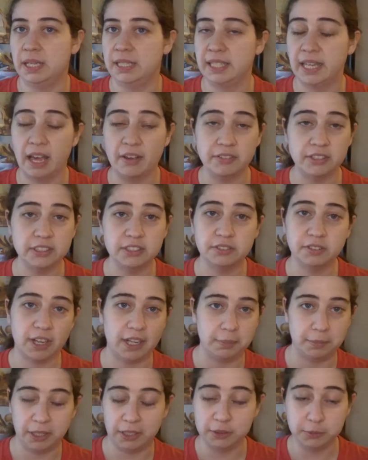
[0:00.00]
Kevin's
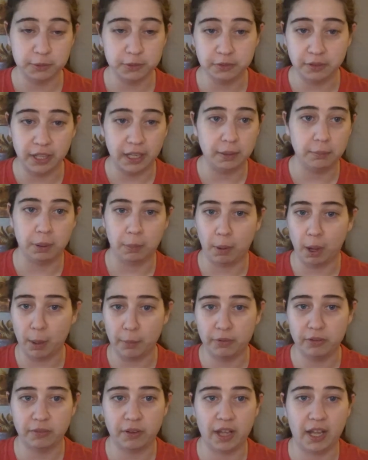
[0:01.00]
fine. My husband's fine. My
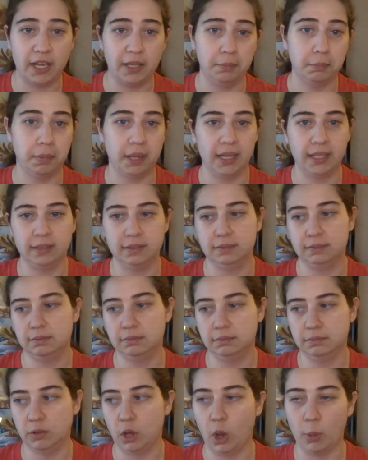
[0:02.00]
mom's fine. My
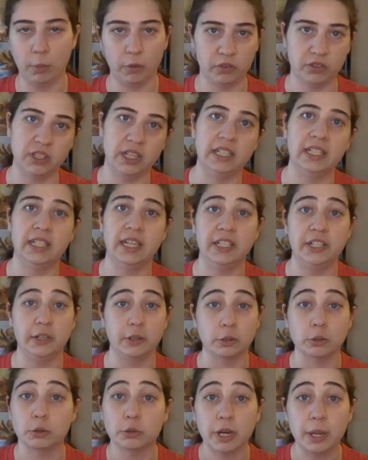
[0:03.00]
almost
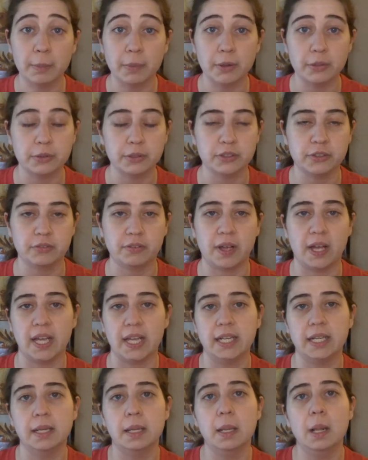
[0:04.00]
99-year-old grandmother is
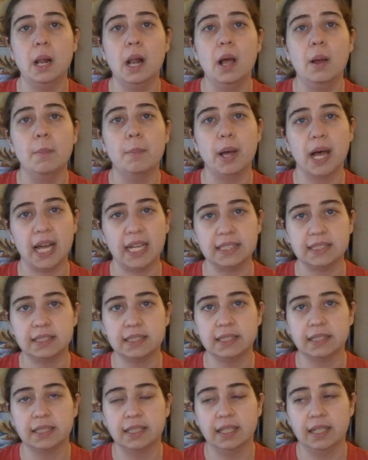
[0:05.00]
fine.
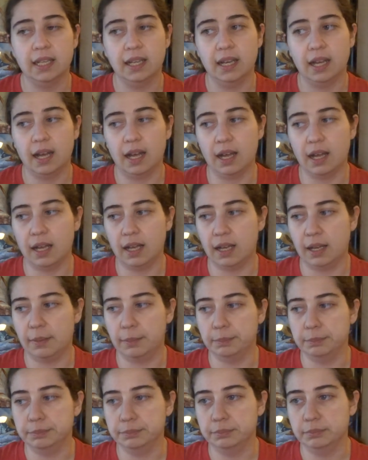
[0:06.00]
But
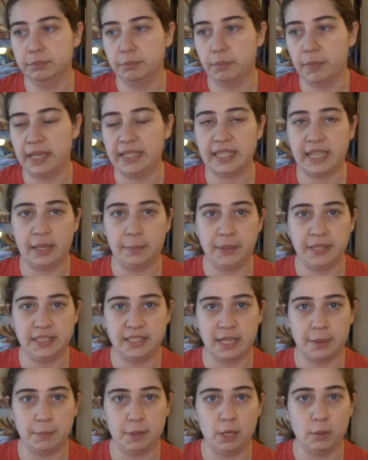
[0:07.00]
my dad and my
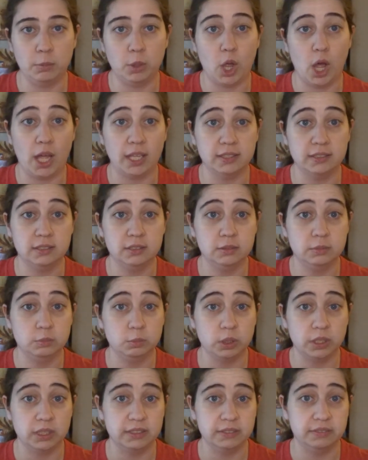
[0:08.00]
stepmom lost
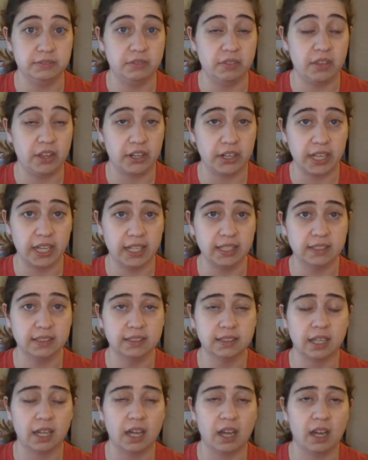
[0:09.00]
one of their kids.